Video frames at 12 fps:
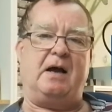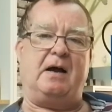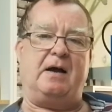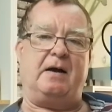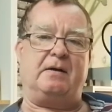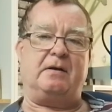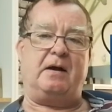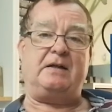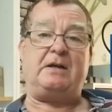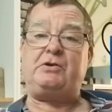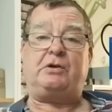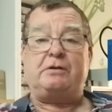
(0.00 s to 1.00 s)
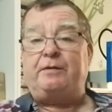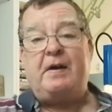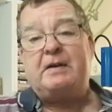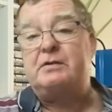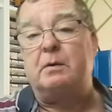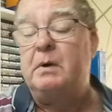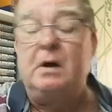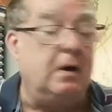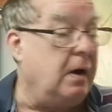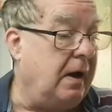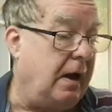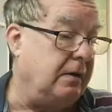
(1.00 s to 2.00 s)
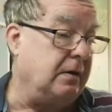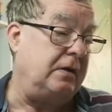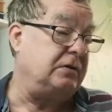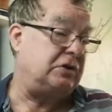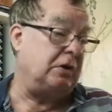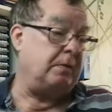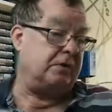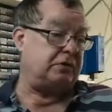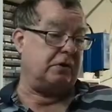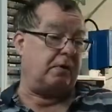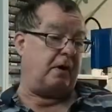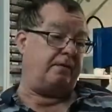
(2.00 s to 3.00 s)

Uh, and I started to fix them. And, and some, some